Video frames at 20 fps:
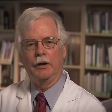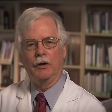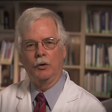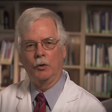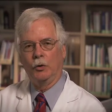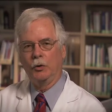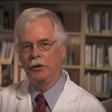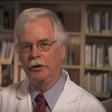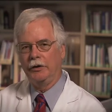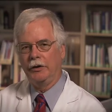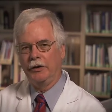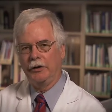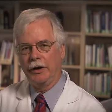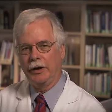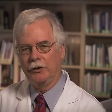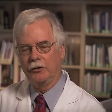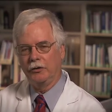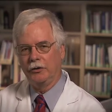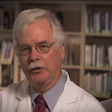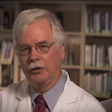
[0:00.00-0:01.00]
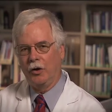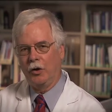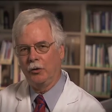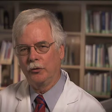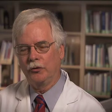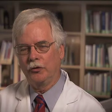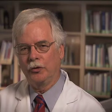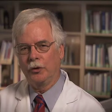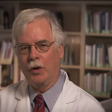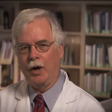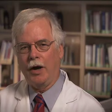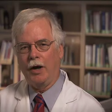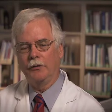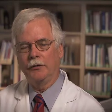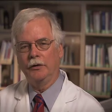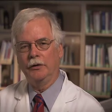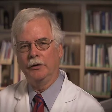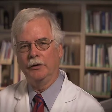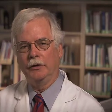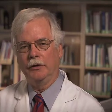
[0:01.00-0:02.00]
Early detection also
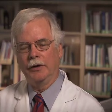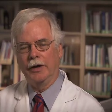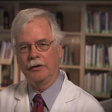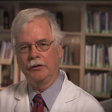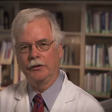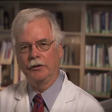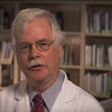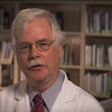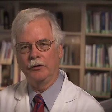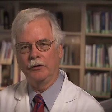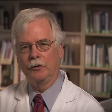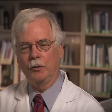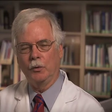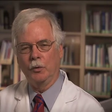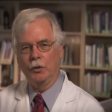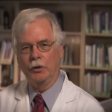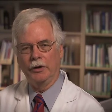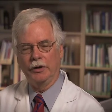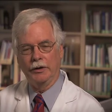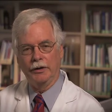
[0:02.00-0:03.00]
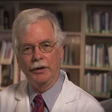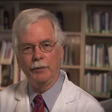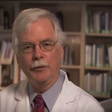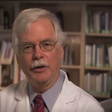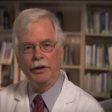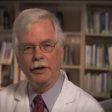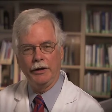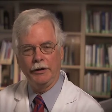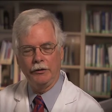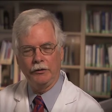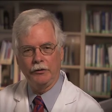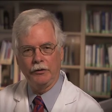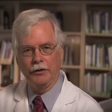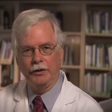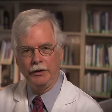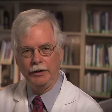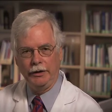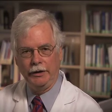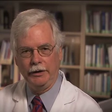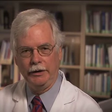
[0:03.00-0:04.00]
often lessens or eliminates
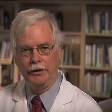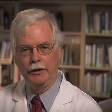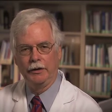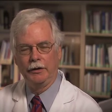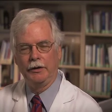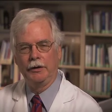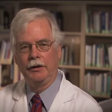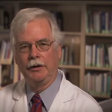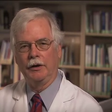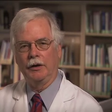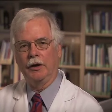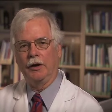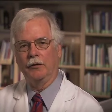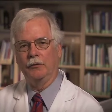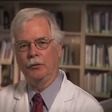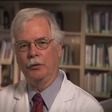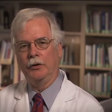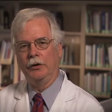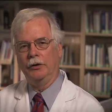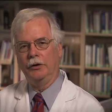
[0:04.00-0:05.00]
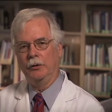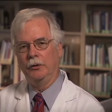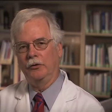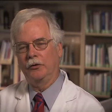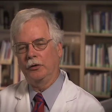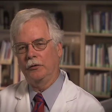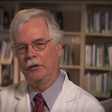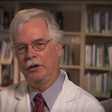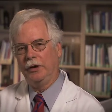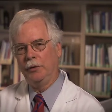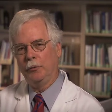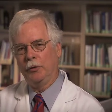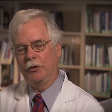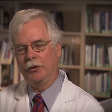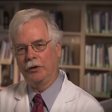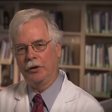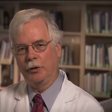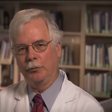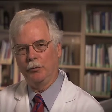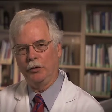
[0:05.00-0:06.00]
the need for the use of
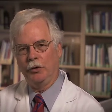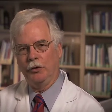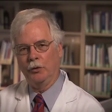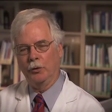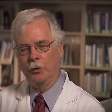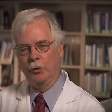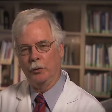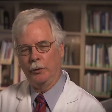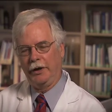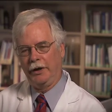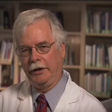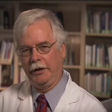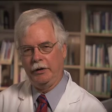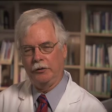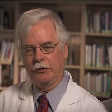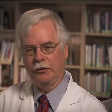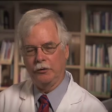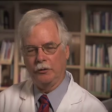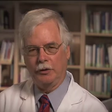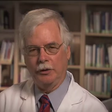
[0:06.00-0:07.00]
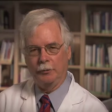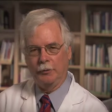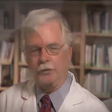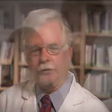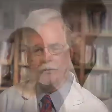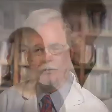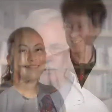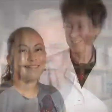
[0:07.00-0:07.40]
chemotherapy or radiation treatments